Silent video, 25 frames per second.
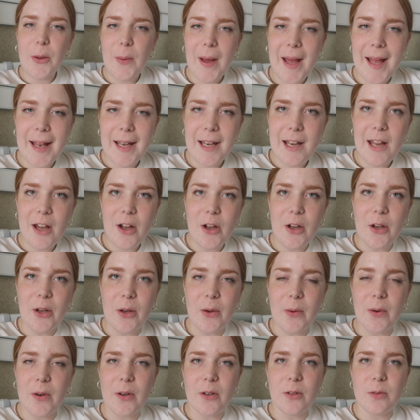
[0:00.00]
Oh hello,
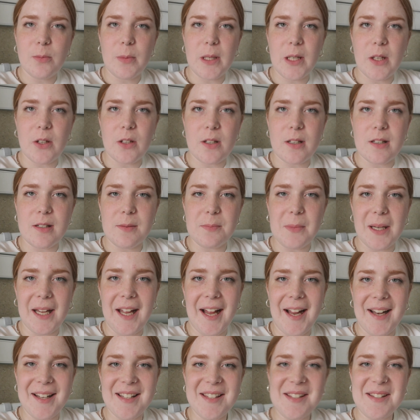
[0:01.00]
oh my goodness,
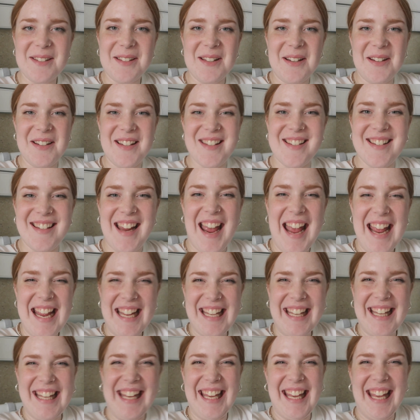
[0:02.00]
my hand's so
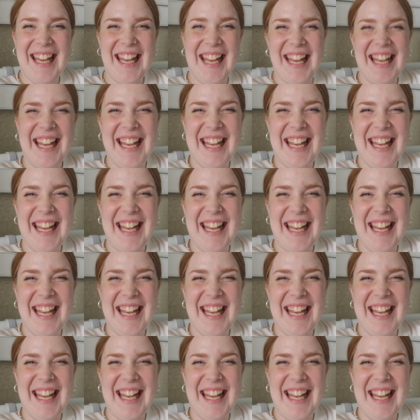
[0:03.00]
shaky.